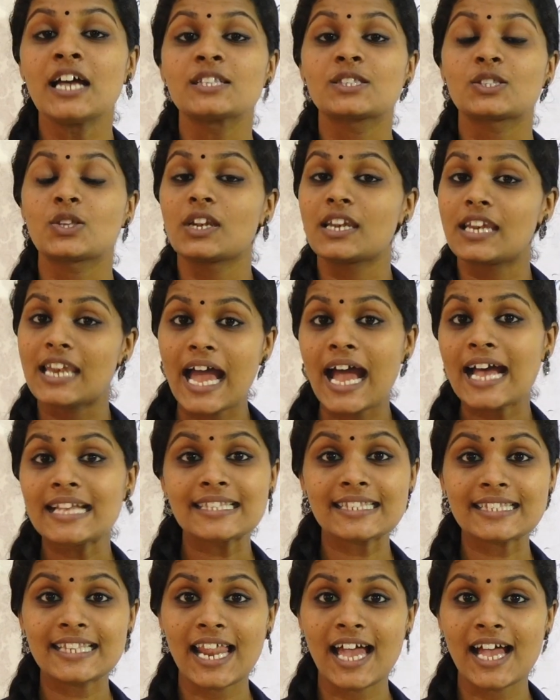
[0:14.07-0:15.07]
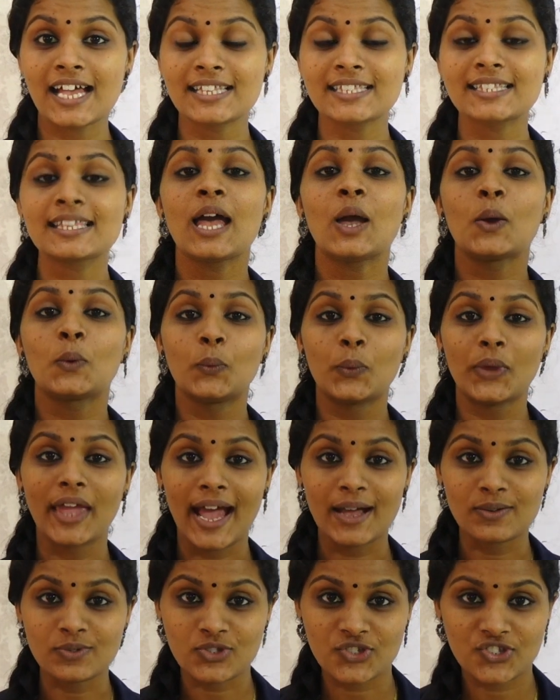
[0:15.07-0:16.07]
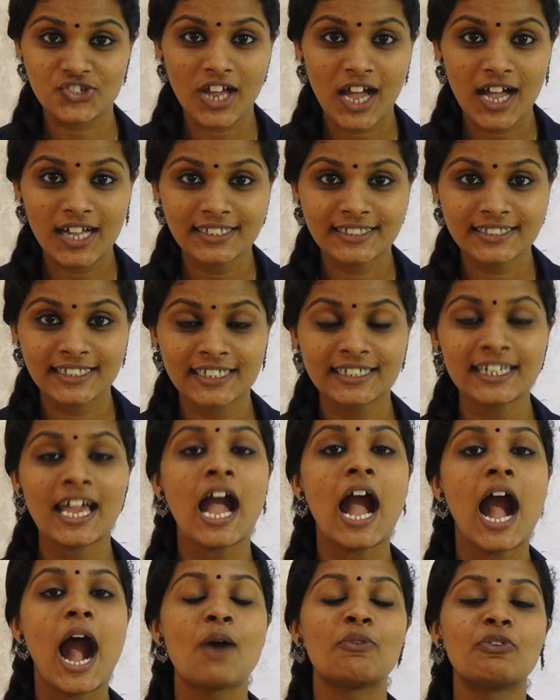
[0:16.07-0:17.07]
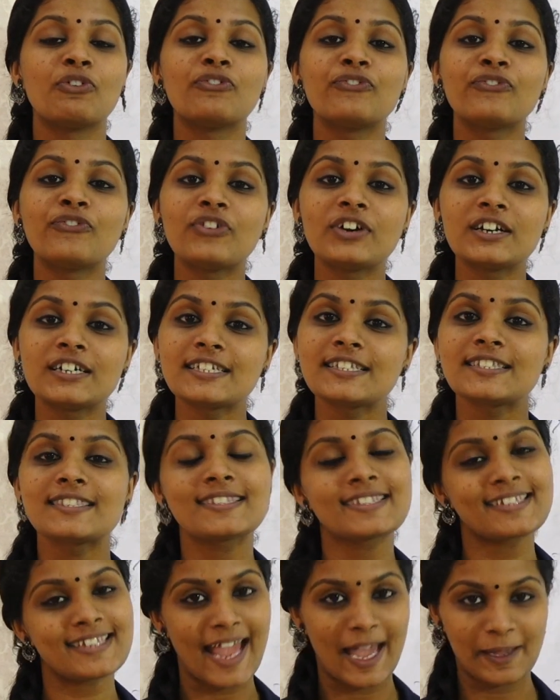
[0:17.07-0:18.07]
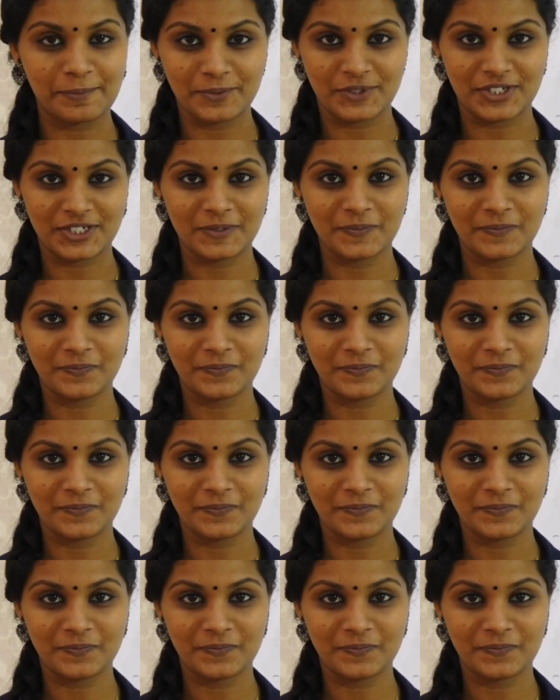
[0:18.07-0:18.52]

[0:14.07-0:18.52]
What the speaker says: So last class we have started our first chapter.